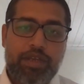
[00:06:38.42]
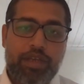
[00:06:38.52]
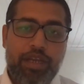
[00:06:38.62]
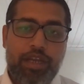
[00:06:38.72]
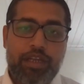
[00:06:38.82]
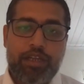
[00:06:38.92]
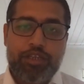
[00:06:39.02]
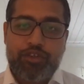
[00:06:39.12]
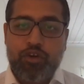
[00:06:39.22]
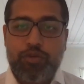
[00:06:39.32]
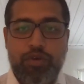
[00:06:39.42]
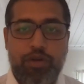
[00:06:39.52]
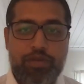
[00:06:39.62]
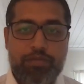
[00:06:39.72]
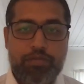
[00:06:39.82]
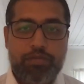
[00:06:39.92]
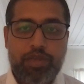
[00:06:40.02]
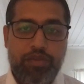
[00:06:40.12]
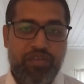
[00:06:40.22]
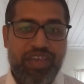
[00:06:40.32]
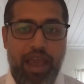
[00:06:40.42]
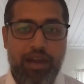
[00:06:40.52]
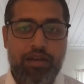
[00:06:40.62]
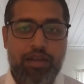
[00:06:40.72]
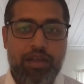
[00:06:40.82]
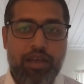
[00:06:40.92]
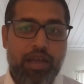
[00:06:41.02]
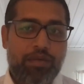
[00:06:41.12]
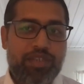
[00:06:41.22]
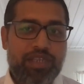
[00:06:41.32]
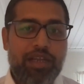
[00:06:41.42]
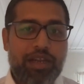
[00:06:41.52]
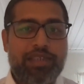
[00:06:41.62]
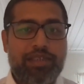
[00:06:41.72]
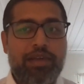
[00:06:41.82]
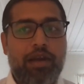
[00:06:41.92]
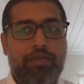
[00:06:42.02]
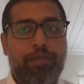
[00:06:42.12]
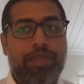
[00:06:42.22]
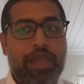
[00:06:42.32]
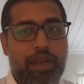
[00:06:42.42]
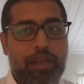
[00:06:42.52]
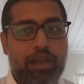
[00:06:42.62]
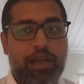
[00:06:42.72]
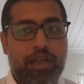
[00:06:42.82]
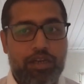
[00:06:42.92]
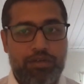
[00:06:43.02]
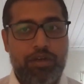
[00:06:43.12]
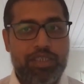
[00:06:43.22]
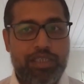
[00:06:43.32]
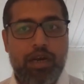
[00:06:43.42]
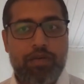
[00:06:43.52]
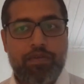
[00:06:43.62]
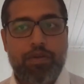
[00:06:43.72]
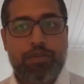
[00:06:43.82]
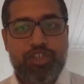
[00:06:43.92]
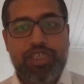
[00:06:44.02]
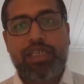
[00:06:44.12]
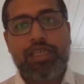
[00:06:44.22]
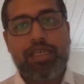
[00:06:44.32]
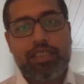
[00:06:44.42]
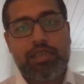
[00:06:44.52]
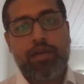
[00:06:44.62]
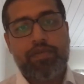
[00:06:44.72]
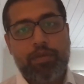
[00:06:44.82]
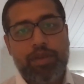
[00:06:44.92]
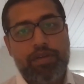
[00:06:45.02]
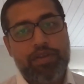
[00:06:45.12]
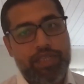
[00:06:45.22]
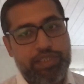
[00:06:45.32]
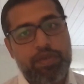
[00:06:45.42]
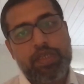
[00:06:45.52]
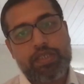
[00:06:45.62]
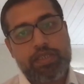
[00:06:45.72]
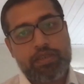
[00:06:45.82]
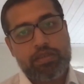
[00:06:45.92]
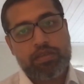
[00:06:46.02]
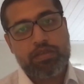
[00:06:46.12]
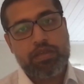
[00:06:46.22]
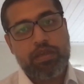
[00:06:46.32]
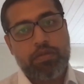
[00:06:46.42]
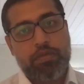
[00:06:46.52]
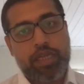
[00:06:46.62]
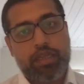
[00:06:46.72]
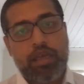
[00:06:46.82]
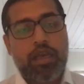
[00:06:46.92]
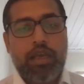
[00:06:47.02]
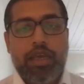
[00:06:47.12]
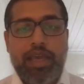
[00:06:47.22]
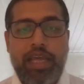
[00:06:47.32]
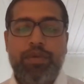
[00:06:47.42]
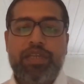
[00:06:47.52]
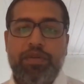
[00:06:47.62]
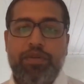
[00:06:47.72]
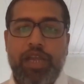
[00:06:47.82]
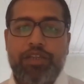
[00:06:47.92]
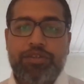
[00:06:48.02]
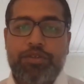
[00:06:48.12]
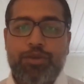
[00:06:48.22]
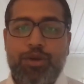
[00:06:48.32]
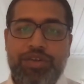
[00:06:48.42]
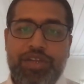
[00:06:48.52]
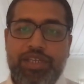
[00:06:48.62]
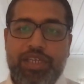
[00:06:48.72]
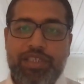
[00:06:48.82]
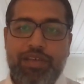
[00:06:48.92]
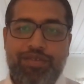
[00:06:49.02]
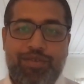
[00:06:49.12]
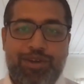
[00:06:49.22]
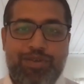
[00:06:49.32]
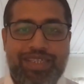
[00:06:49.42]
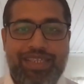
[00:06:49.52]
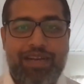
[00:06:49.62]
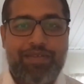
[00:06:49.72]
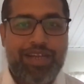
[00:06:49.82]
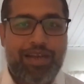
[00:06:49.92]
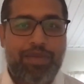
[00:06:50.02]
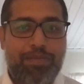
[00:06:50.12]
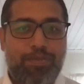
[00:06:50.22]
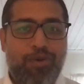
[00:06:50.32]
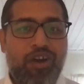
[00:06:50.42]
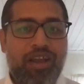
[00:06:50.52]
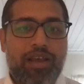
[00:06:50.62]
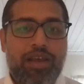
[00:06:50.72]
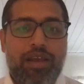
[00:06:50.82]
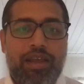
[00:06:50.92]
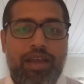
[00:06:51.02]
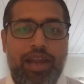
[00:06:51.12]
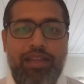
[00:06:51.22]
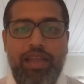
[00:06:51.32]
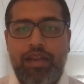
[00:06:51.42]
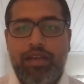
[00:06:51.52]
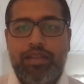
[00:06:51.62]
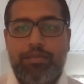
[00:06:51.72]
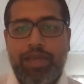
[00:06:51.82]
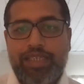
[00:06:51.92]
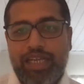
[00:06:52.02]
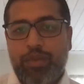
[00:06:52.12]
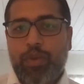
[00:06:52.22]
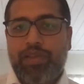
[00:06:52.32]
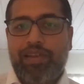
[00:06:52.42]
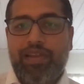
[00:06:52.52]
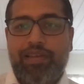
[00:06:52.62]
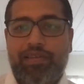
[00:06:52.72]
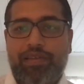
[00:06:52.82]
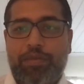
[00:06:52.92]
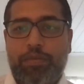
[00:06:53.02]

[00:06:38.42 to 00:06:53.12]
in your problem? If we can, I would say let's start from there. Do not start from machine learning, start from heuristics first, right? Anyways, we would like to know heuristics if you want to understand our data a bit more. And then my second question is,